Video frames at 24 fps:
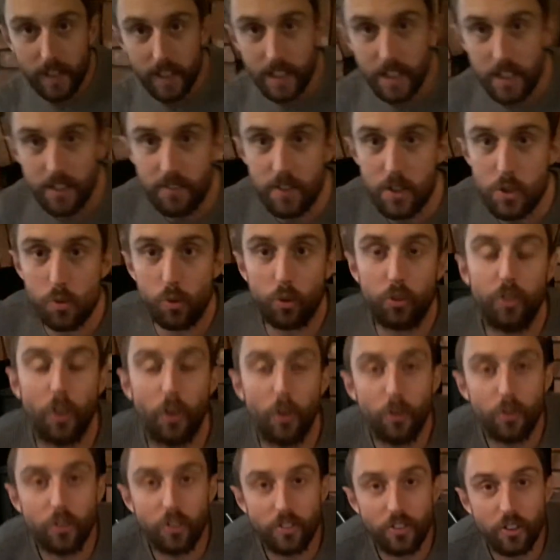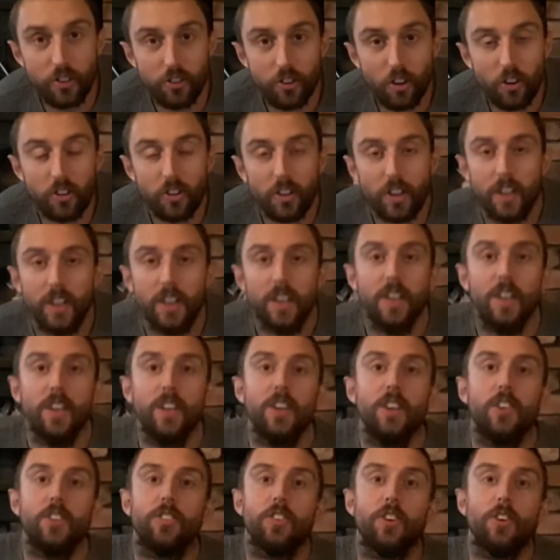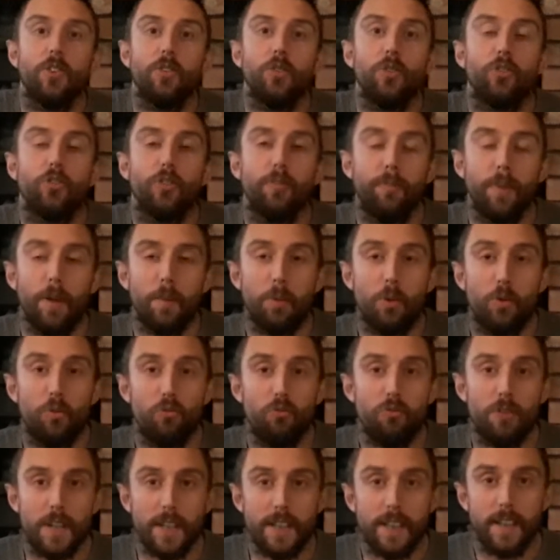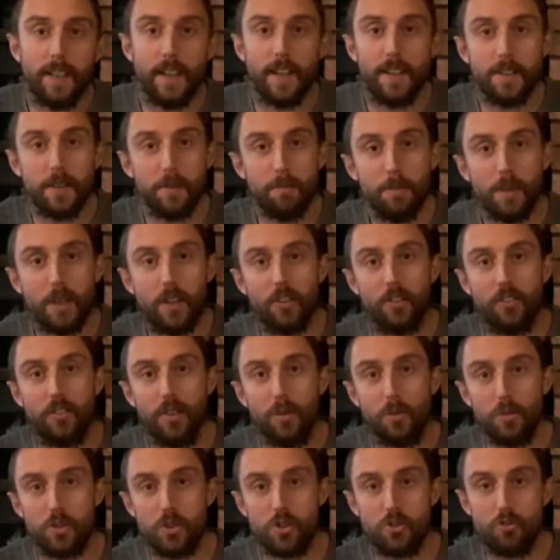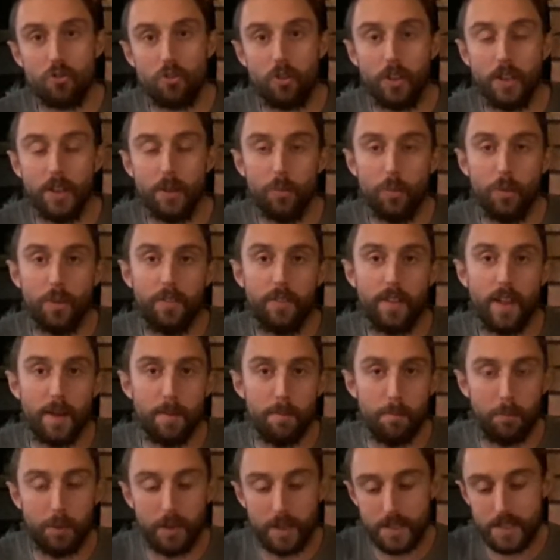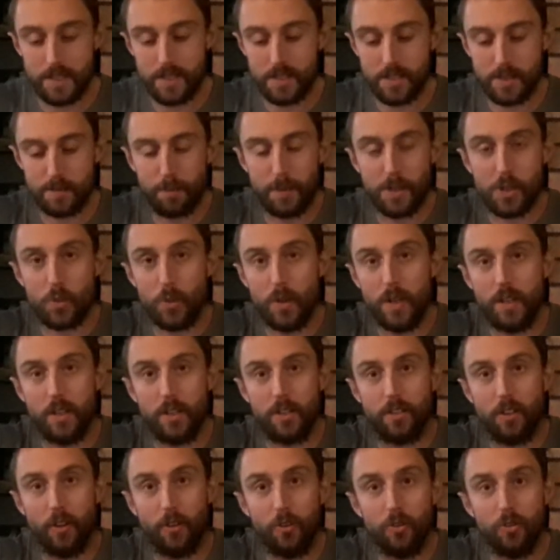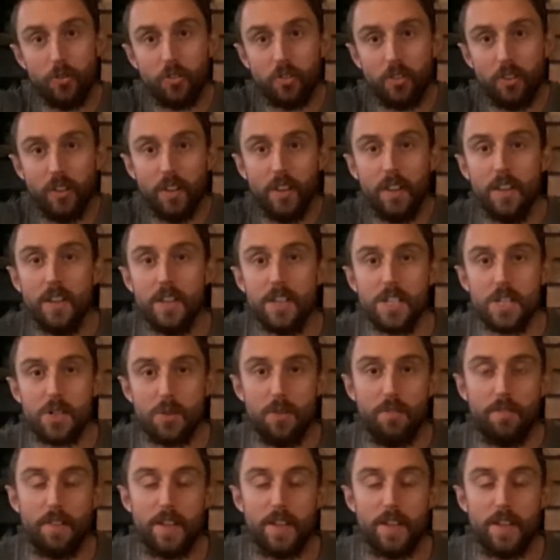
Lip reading: individual toes on the sock. So some people really like them because they were struggling with getting blisters between the toes. So if